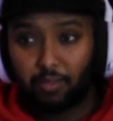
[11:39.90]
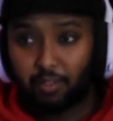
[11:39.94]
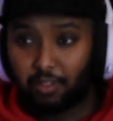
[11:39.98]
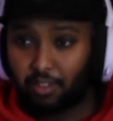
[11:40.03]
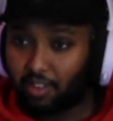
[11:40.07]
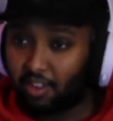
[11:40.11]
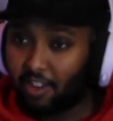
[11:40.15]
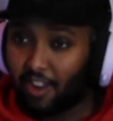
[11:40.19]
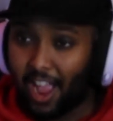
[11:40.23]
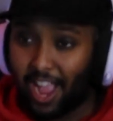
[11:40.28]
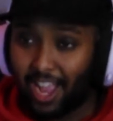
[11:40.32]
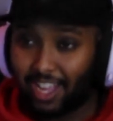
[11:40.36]

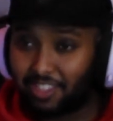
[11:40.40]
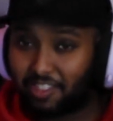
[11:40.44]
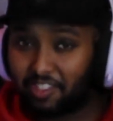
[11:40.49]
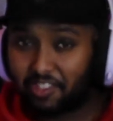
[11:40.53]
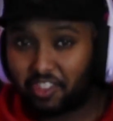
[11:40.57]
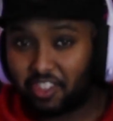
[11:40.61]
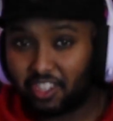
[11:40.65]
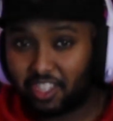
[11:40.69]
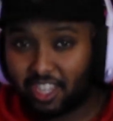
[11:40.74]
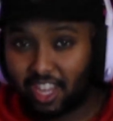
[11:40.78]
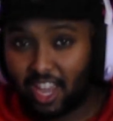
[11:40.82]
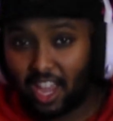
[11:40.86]
Her hands are
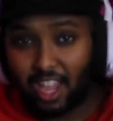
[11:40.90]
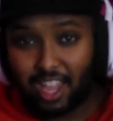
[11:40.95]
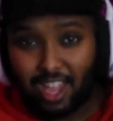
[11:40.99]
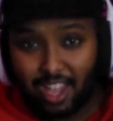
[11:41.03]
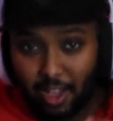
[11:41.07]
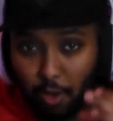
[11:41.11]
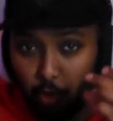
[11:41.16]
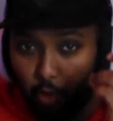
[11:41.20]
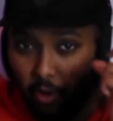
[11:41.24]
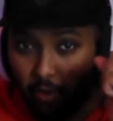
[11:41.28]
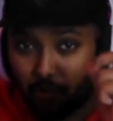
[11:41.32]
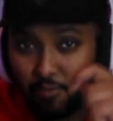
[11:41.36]
just like
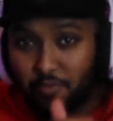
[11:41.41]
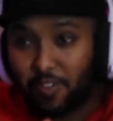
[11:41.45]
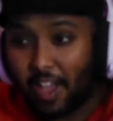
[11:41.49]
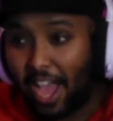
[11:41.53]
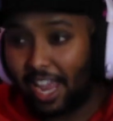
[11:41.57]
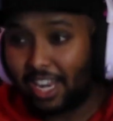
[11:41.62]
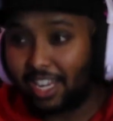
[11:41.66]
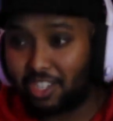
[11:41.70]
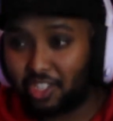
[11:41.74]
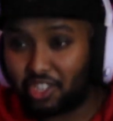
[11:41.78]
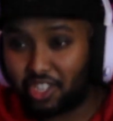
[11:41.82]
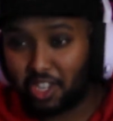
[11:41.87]

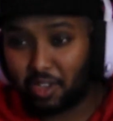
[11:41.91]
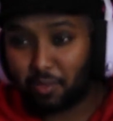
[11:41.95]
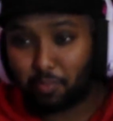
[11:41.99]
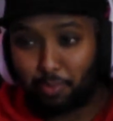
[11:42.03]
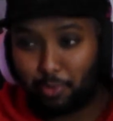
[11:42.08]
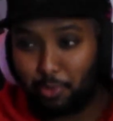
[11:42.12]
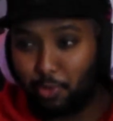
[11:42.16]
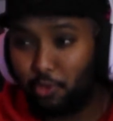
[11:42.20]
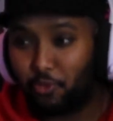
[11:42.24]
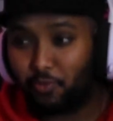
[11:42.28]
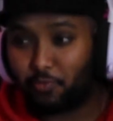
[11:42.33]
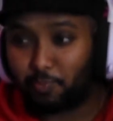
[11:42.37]
vanishing,
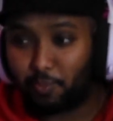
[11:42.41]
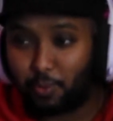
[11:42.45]
poof,